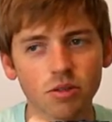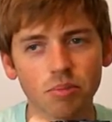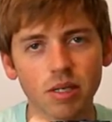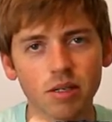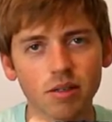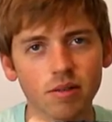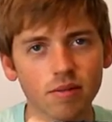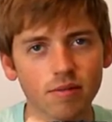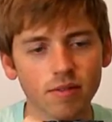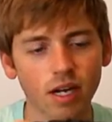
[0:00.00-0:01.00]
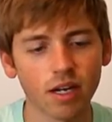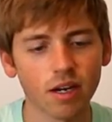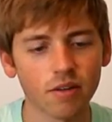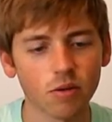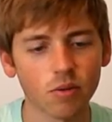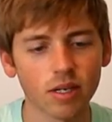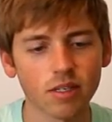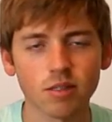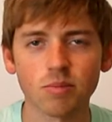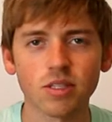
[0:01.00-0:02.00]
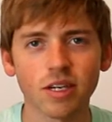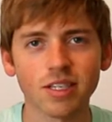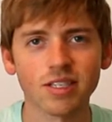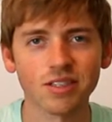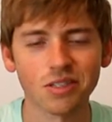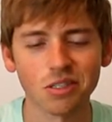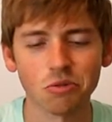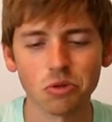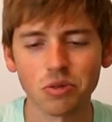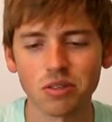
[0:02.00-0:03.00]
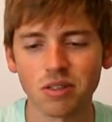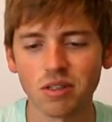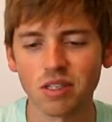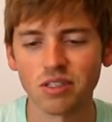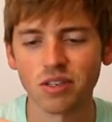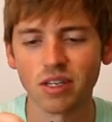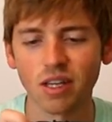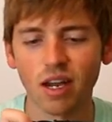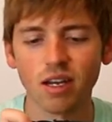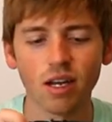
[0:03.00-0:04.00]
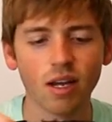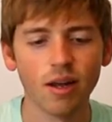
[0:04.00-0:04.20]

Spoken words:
meter via other ways, some Sunny 16 rules and things like that.